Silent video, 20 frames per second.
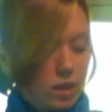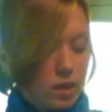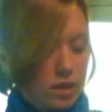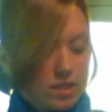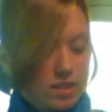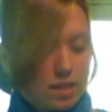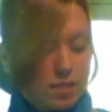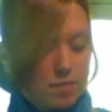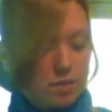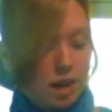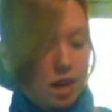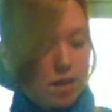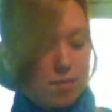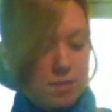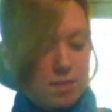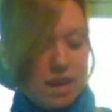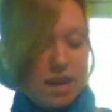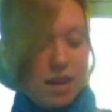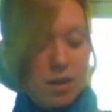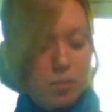And
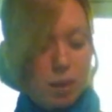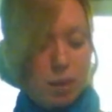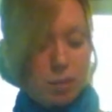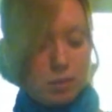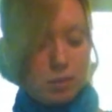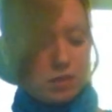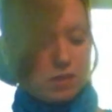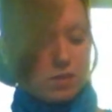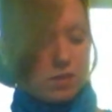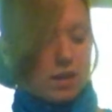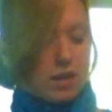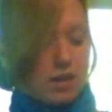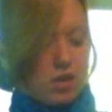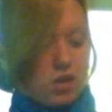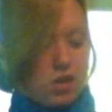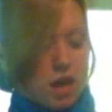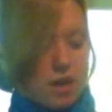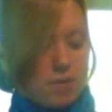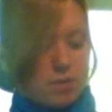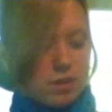sometimes air bubbles even get
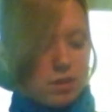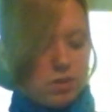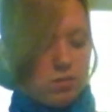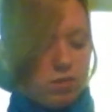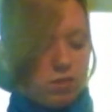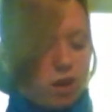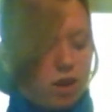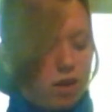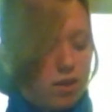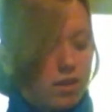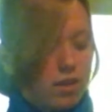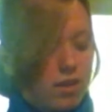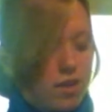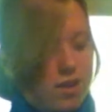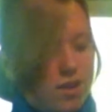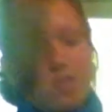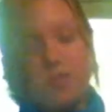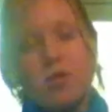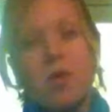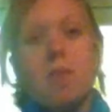trapped in the rock,
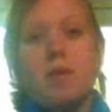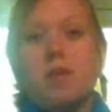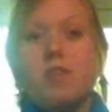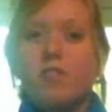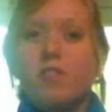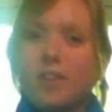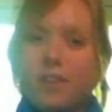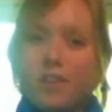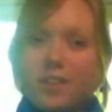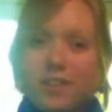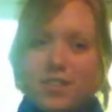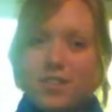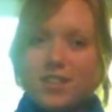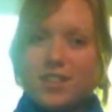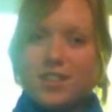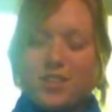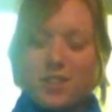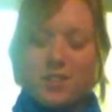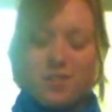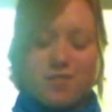forming a very
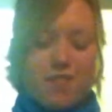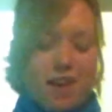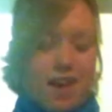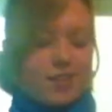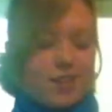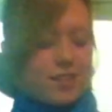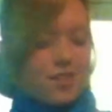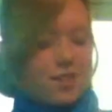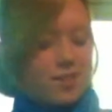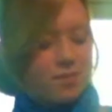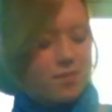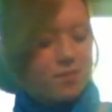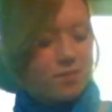interesting effect.